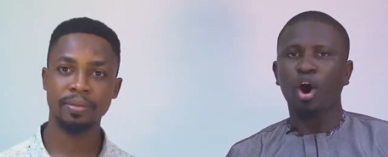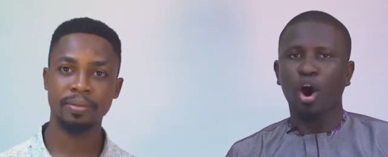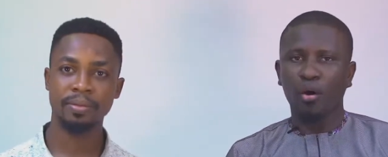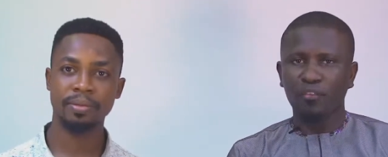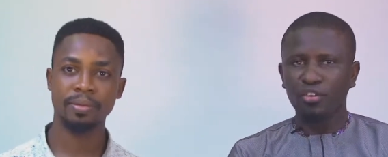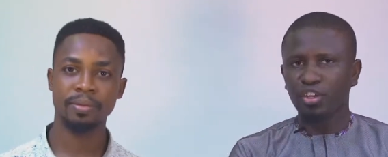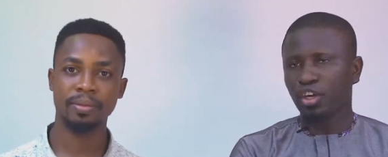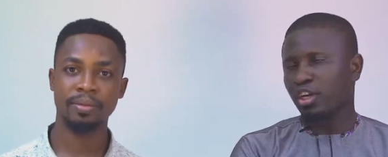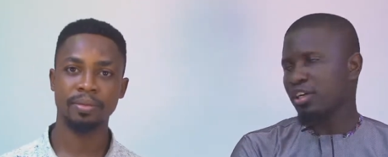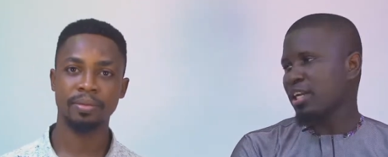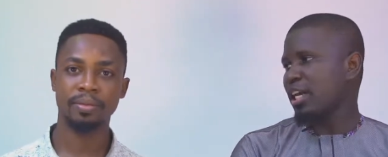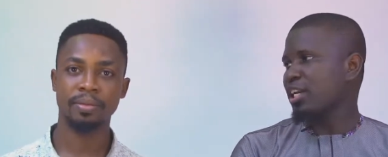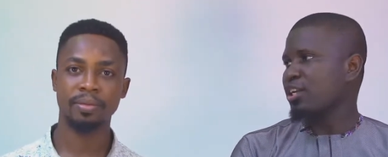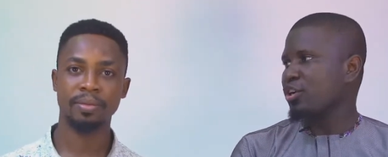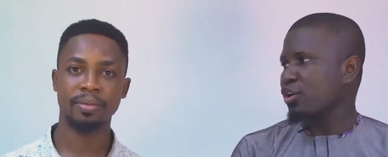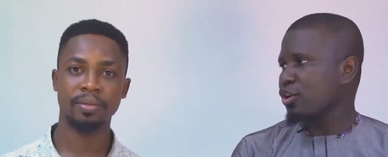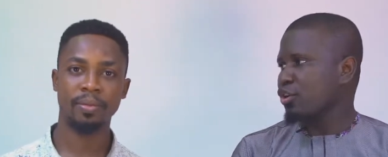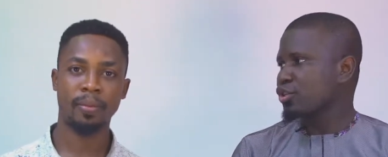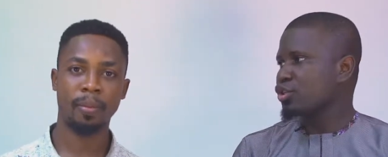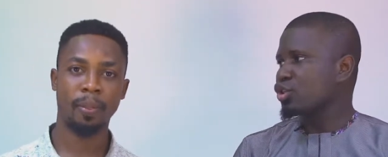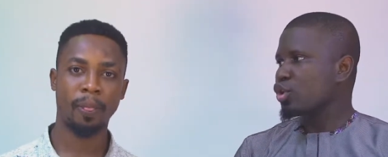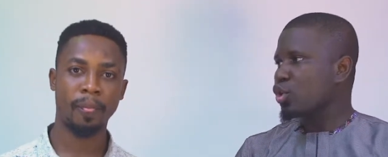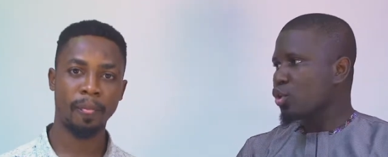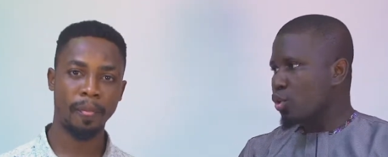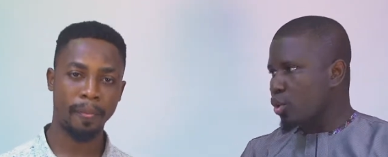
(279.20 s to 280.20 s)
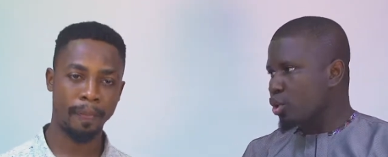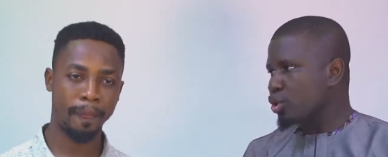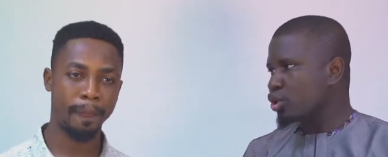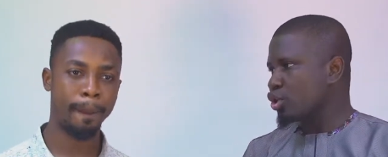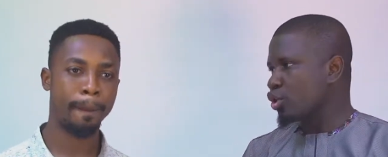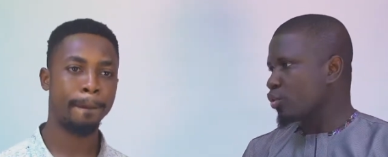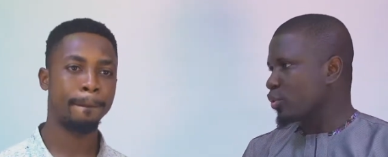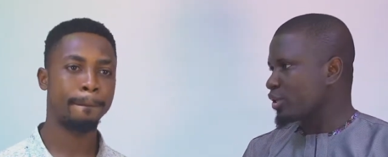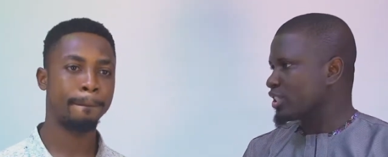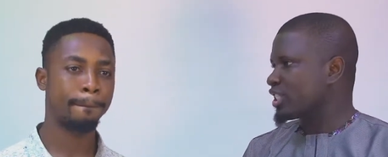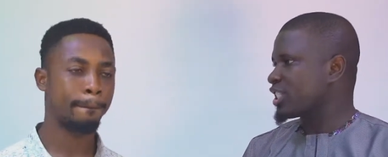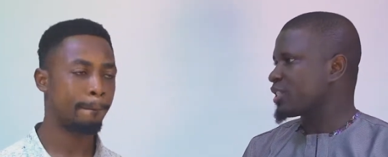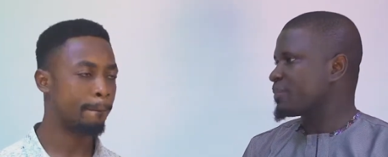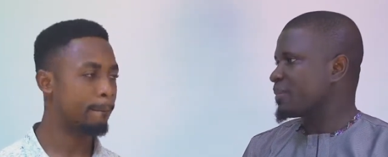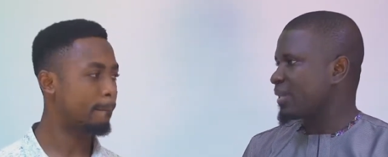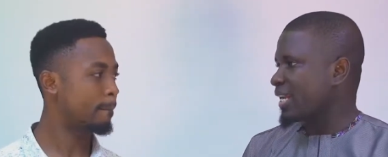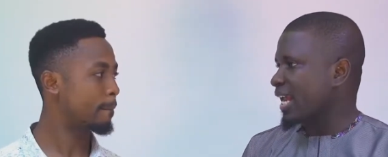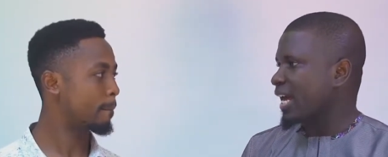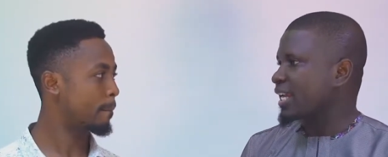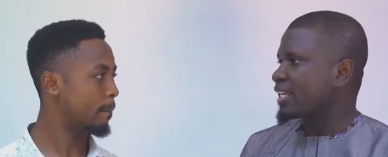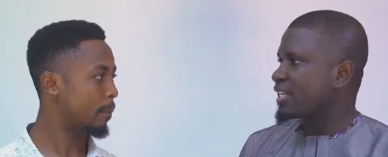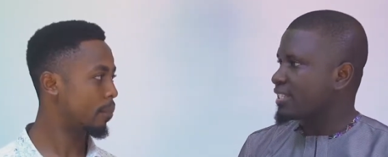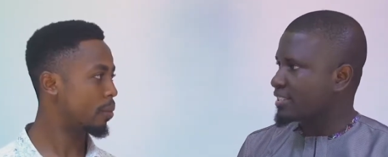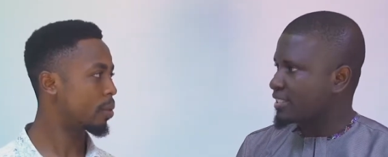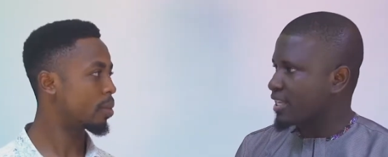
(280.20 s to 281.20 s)
Speaker 1: of the underdogs, who, you know, which is
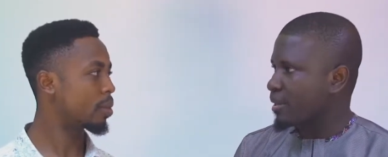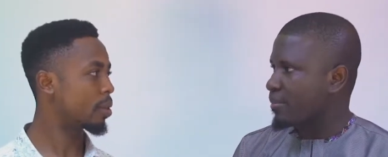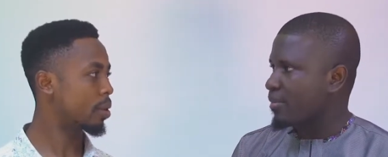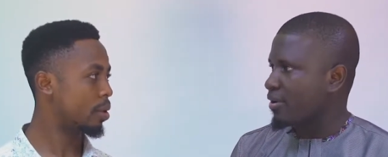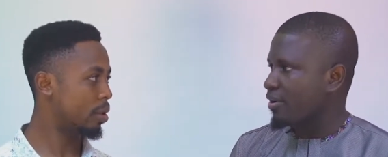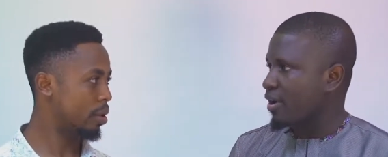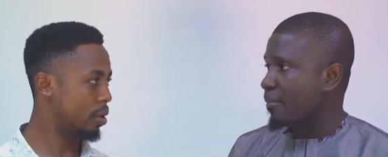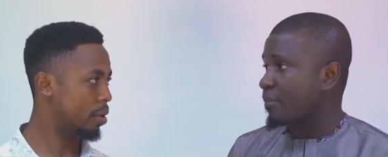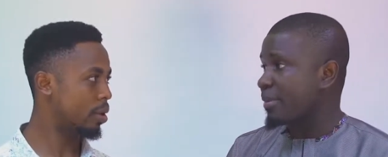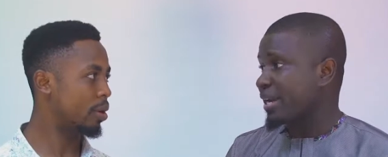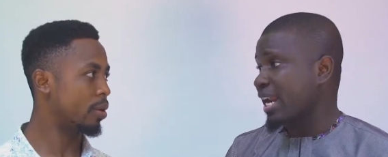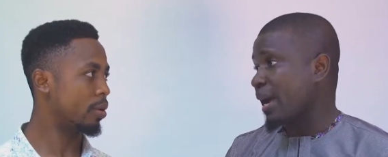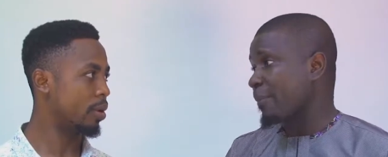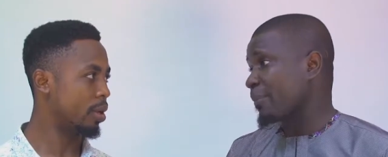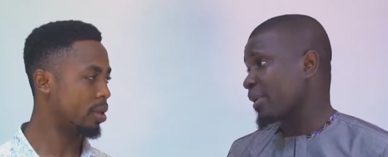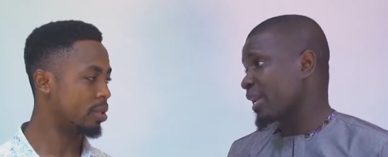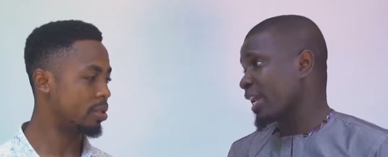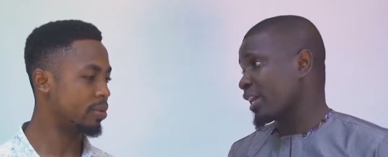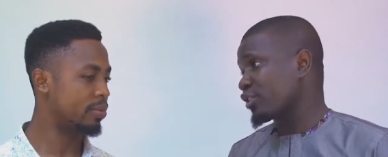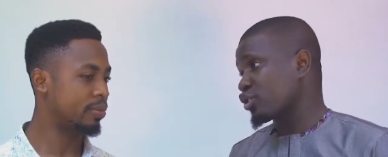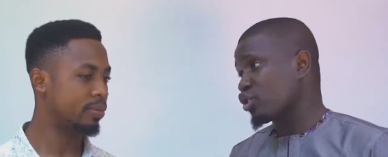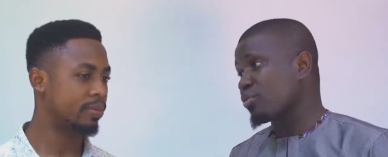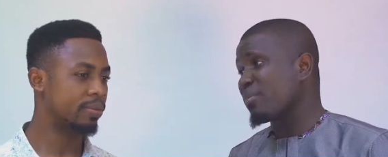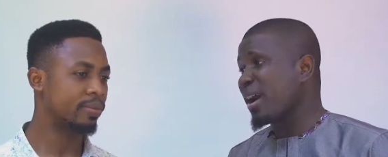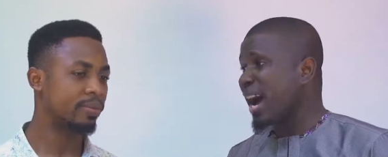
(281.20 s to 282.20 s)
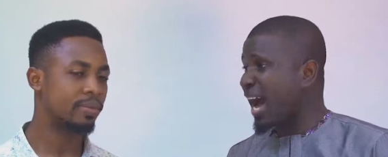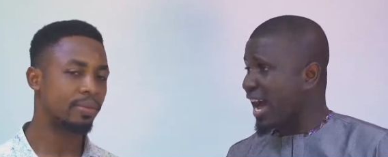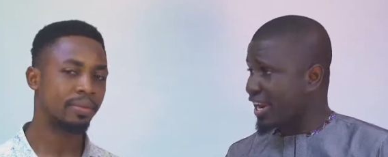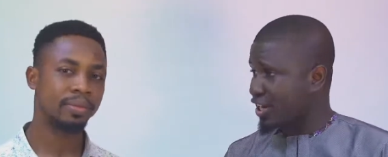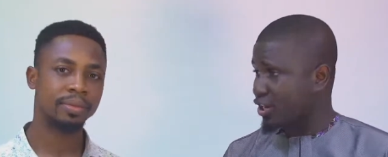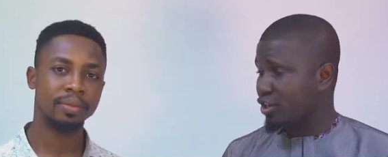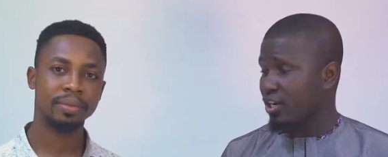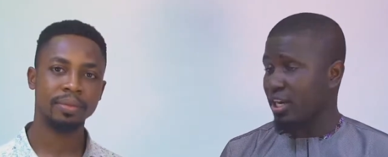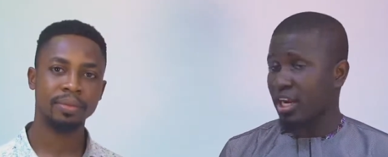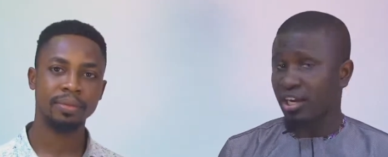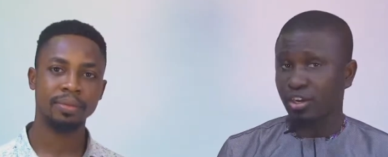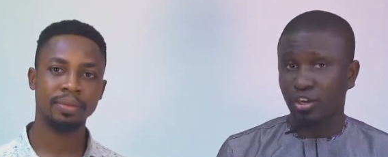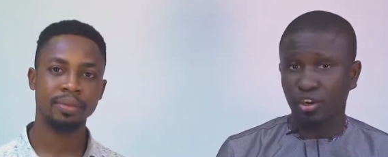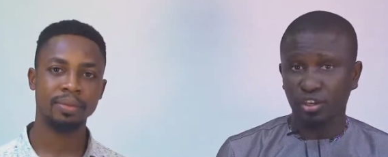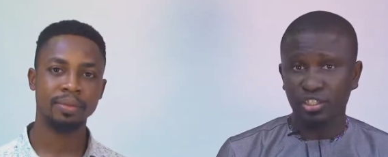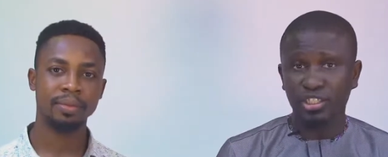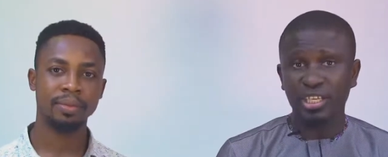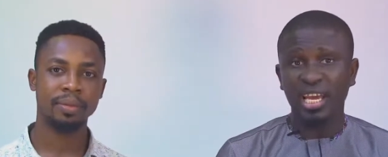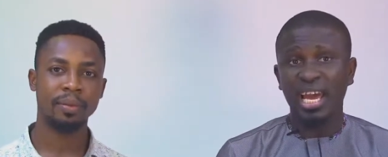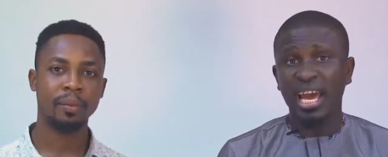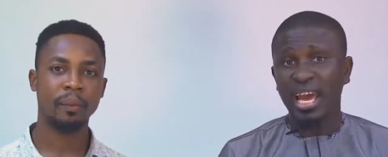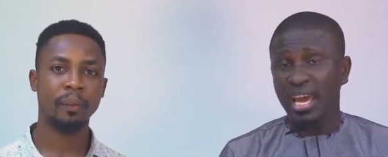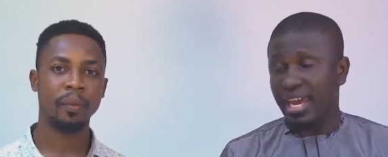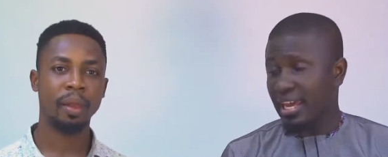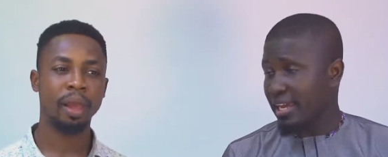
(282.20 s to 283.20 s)
Milan this time around. Milan right. playing at home are the underdog
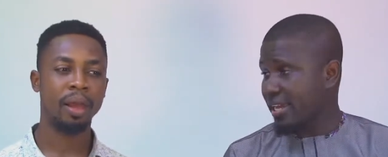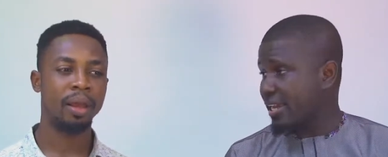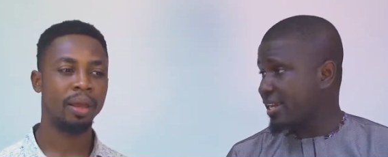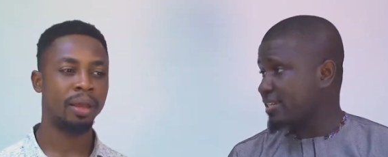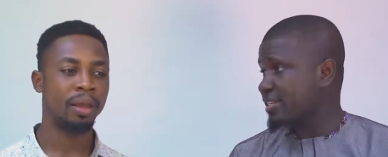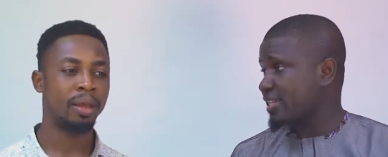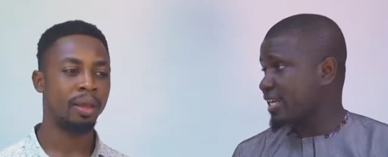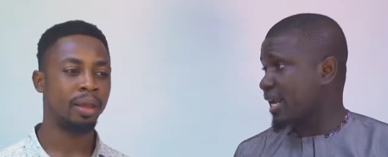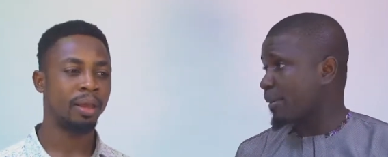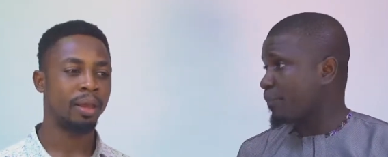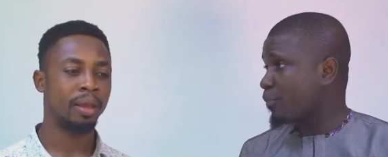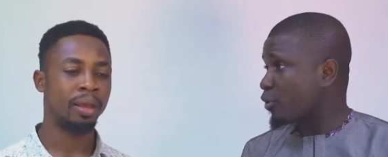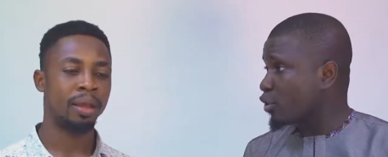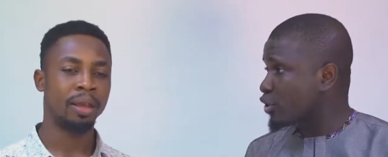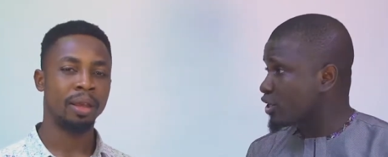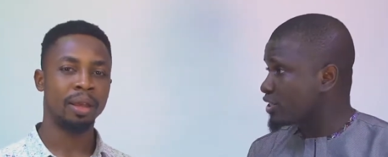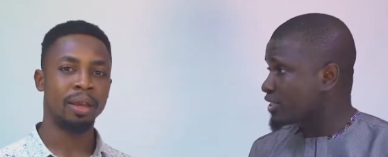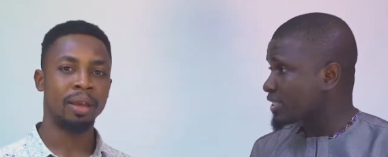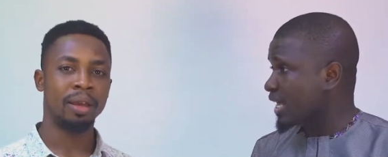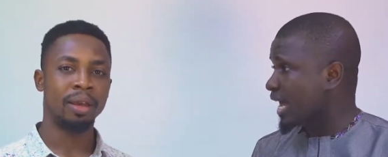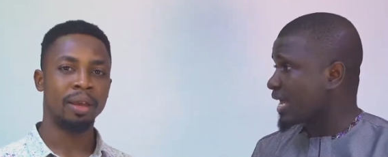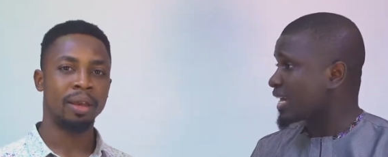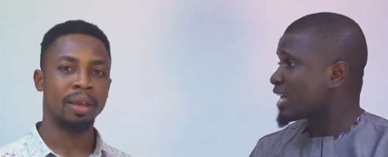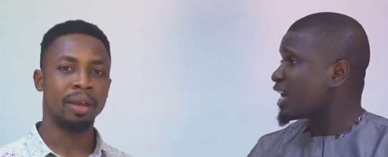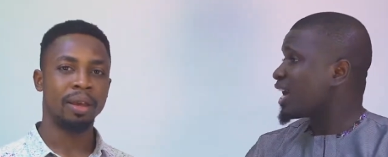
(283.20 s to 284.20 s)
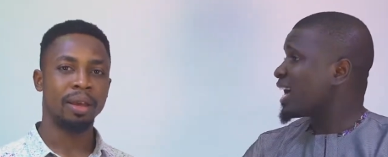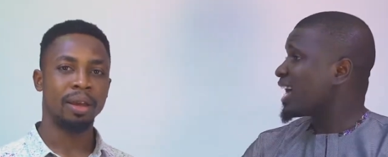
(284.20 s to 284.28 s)
against a Napoli side